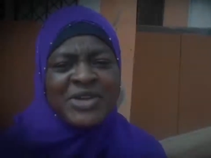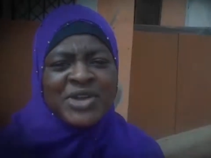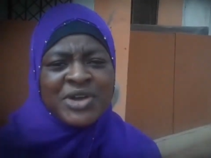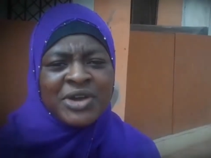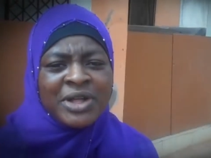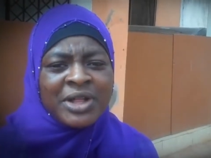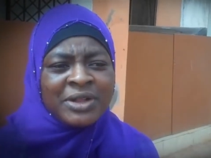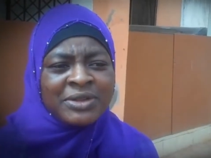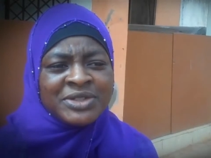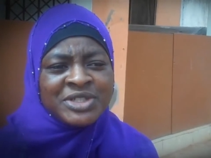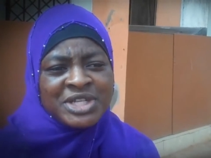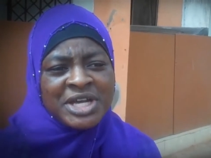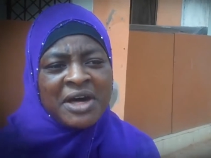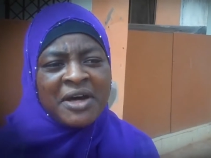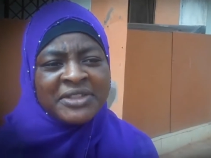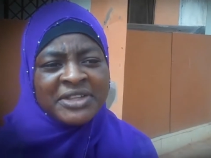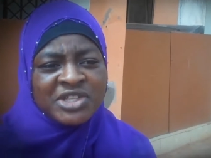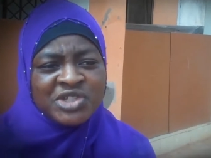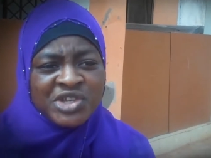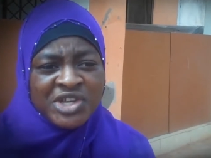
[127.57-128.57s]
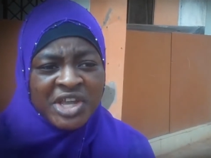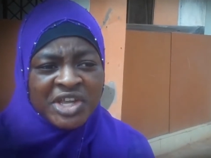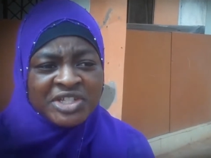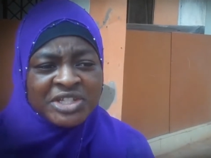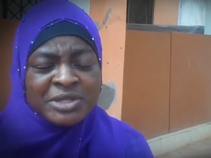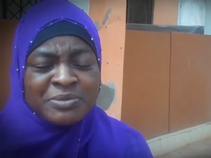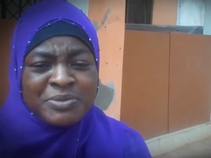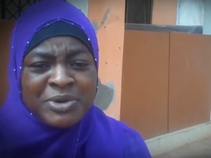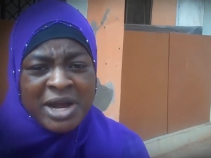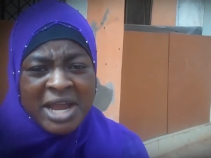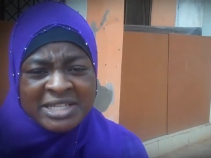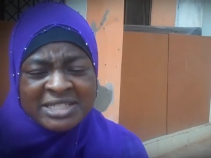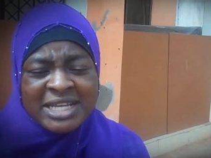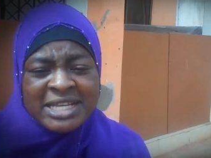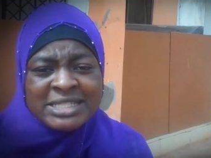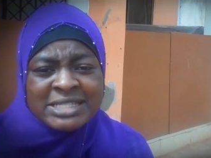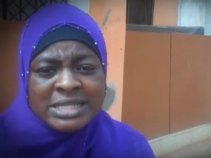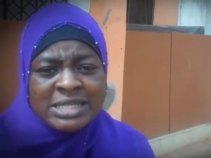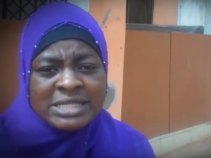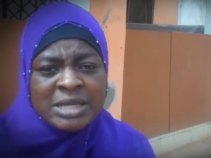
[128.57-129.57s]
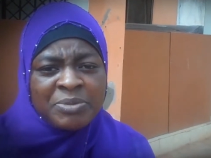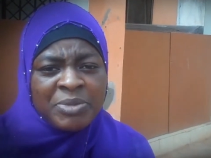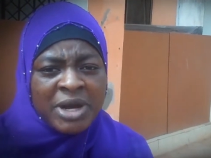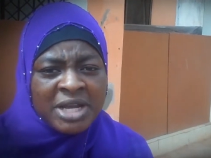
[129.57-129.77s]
The Girl Child Education Project is a